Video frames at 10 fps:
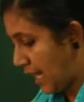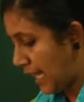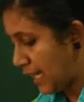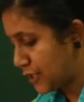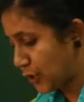
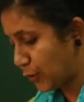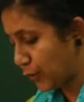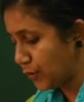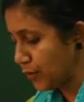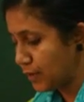I'll show
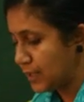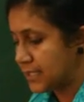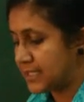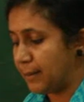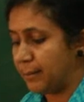you
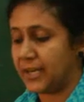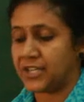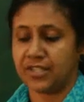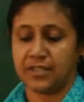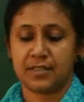some
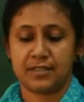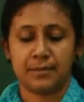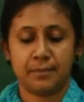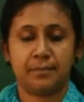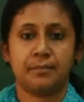pictures.